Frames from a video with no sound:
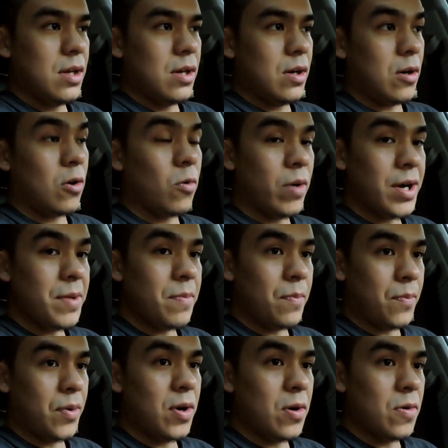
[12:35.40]
already
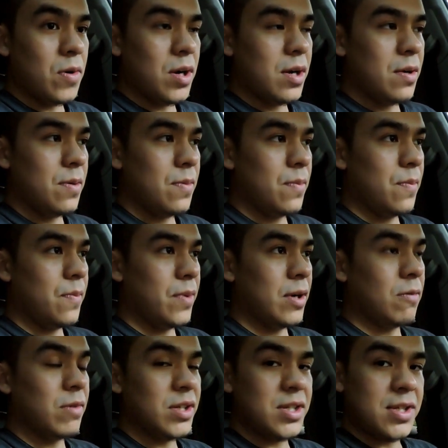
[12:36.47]
broke, but it
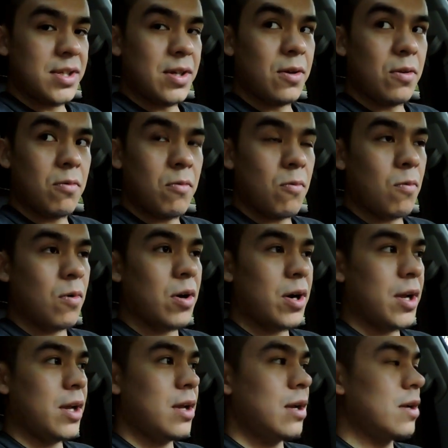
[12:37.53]
was still
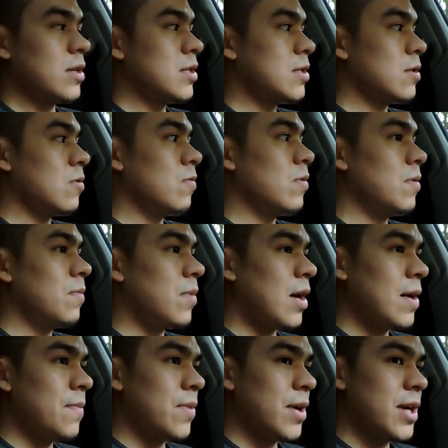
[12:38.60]
working, so when
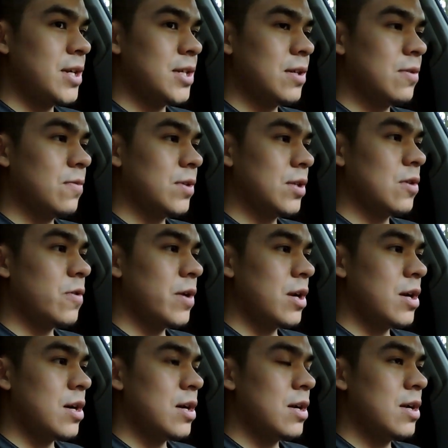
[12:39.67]
vibration was going
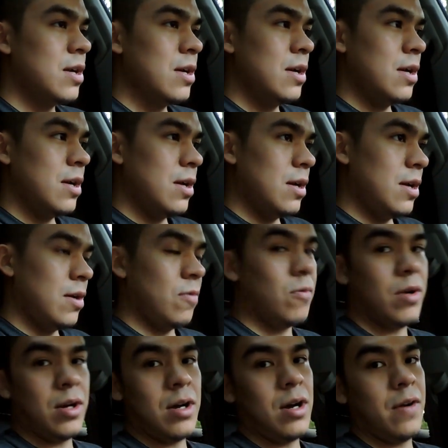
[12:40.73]
on, it
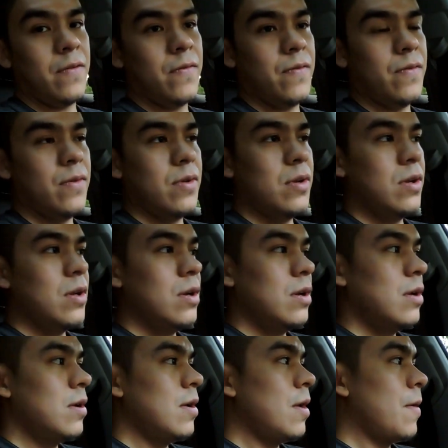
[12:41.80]
went off.
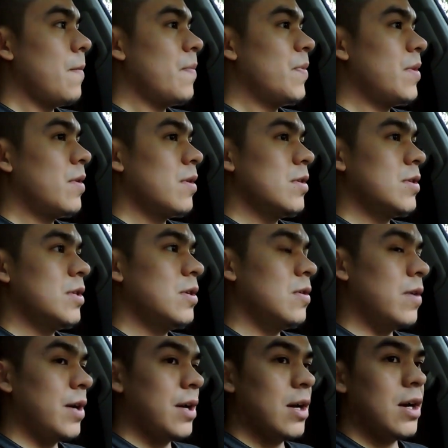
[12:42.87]
So
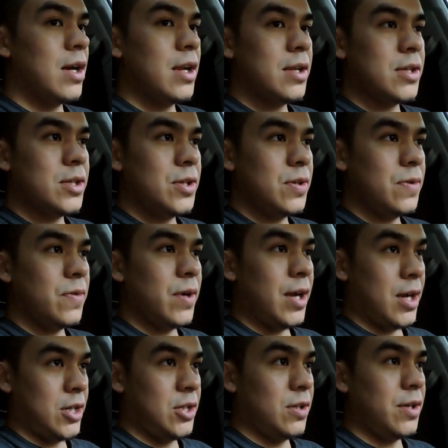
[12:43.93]
I got it to
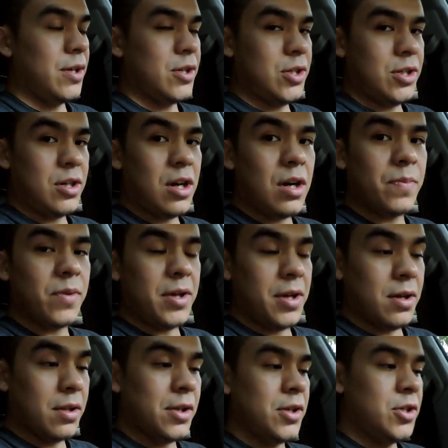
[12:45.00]
actually a shop, like
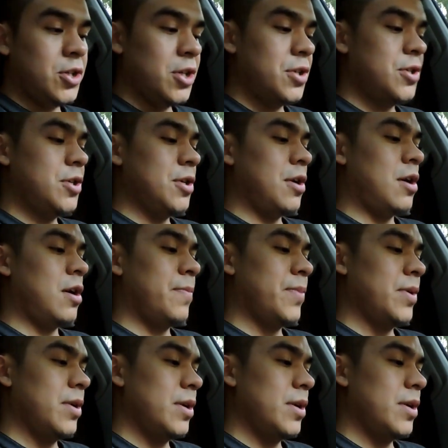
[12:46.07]
a legit shop,